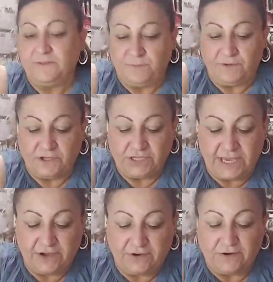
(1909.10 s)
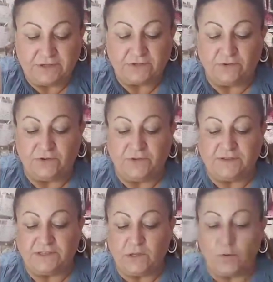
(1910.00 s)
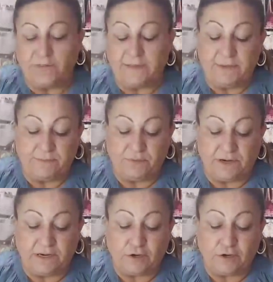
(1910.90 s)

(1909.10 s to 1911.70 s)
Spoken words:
to put in shakers, or you can sew them and put it in